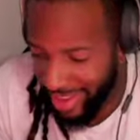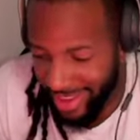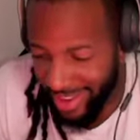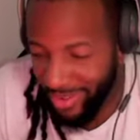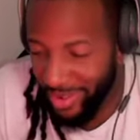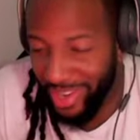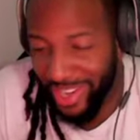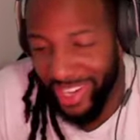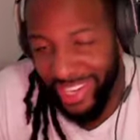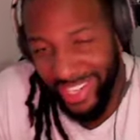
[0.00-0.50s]

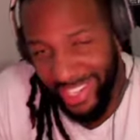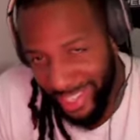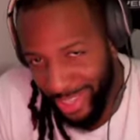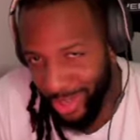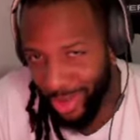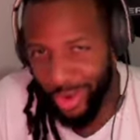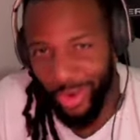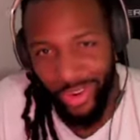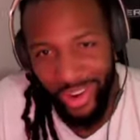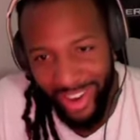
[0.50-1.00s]
When Ichigo
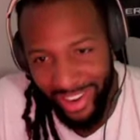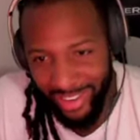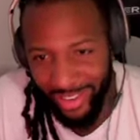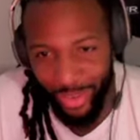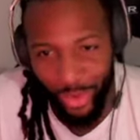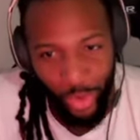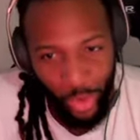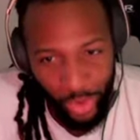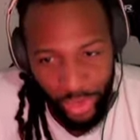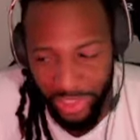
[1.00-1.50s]
arrives, of
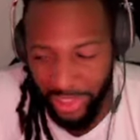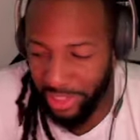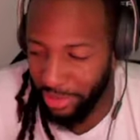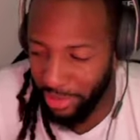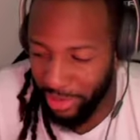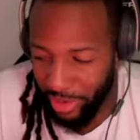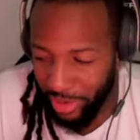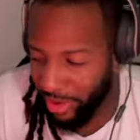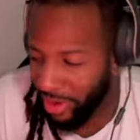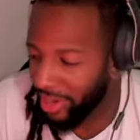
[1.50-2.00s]
course, it's gonna be
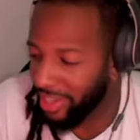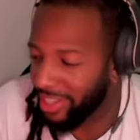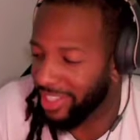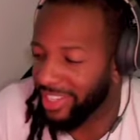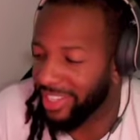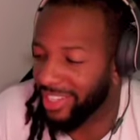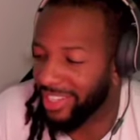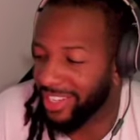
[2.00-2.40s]
crazy.